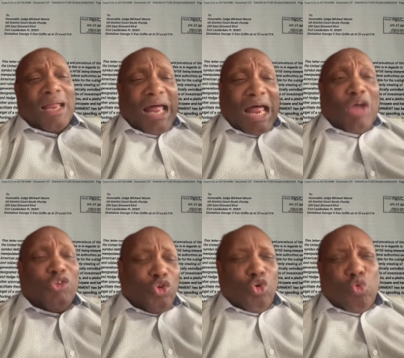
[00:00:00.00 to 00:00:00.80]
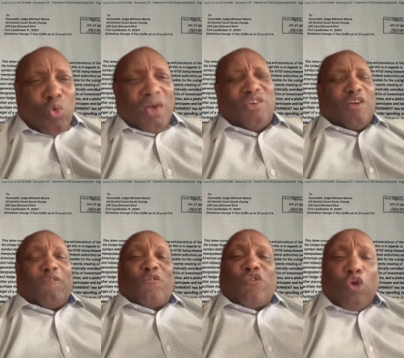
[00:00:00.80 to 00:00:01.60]
how you were
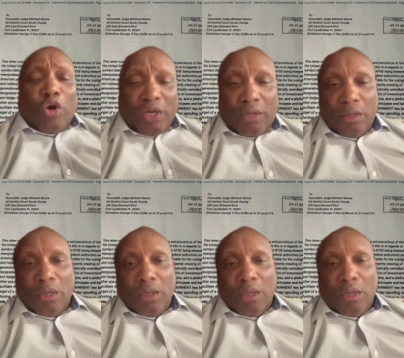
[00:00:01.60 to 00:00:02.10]
defrauded